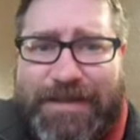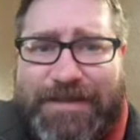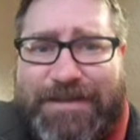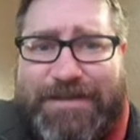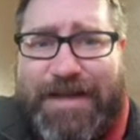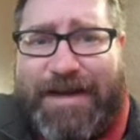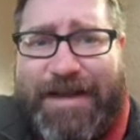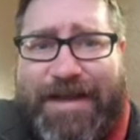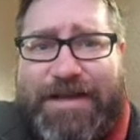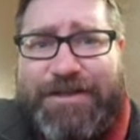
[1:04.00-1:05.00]
does not
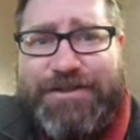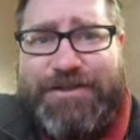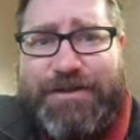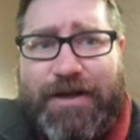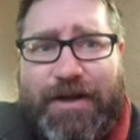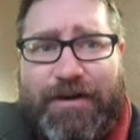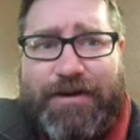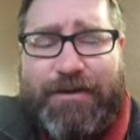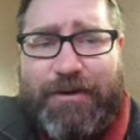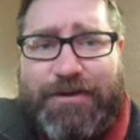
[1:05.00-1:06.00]
hinge, or
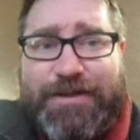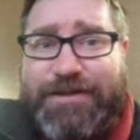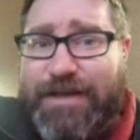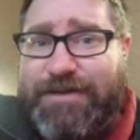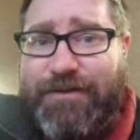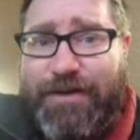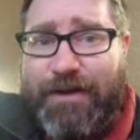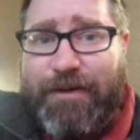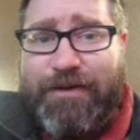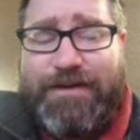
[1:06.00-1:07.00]
your success of your
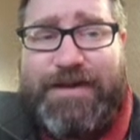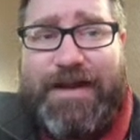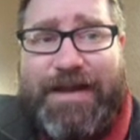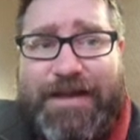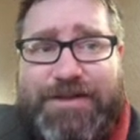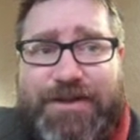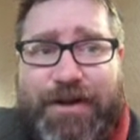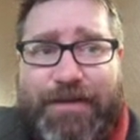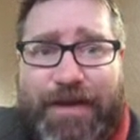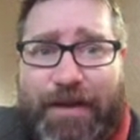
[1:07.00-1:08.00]
deck, rather, does not hinge
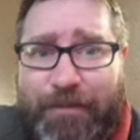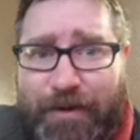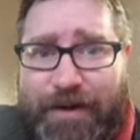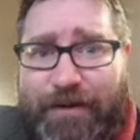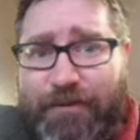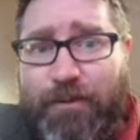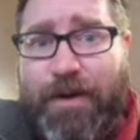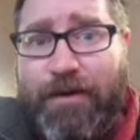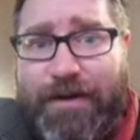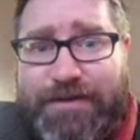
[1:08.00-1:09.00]
on the upgrading of the
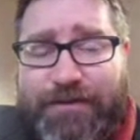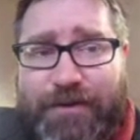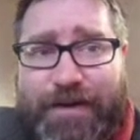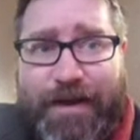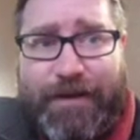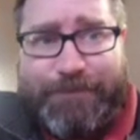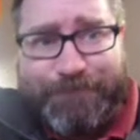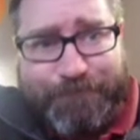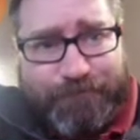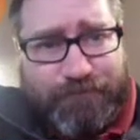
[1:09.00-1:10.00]
rarities of your deck.
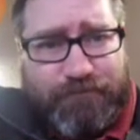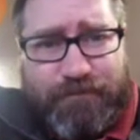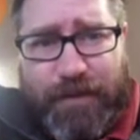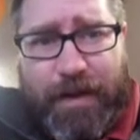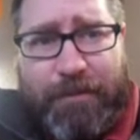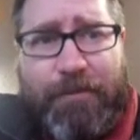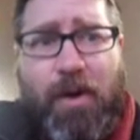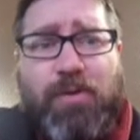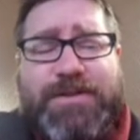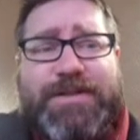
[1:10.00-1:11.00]

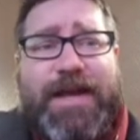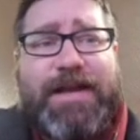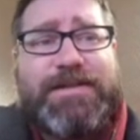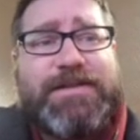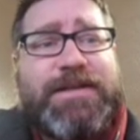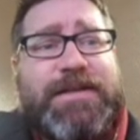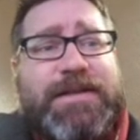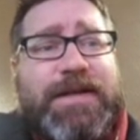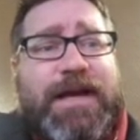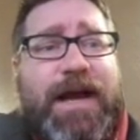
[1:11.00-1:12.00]
Most decks,
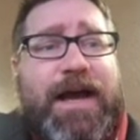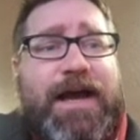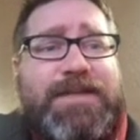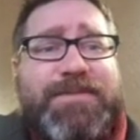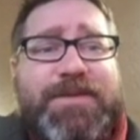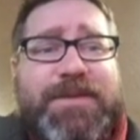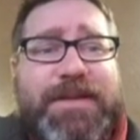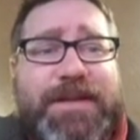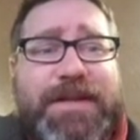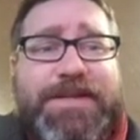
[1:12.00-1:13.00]

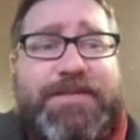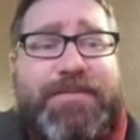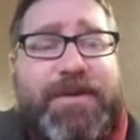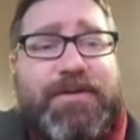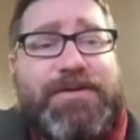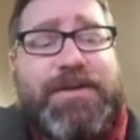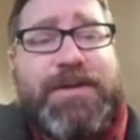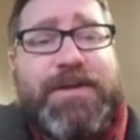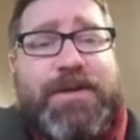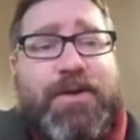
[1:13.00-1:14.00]
especially Legion builds,
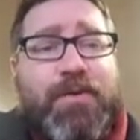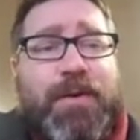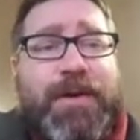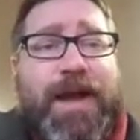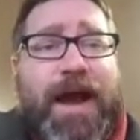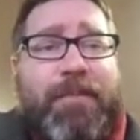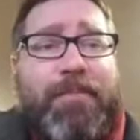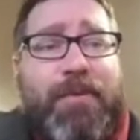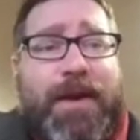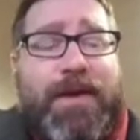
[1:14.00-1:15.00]
really
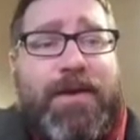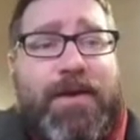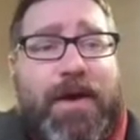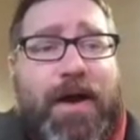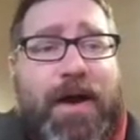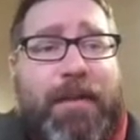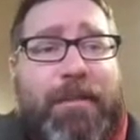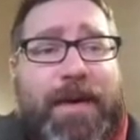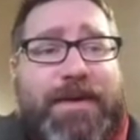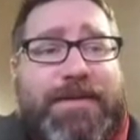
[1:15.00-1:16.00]
operate
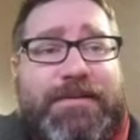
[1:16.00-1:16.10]
by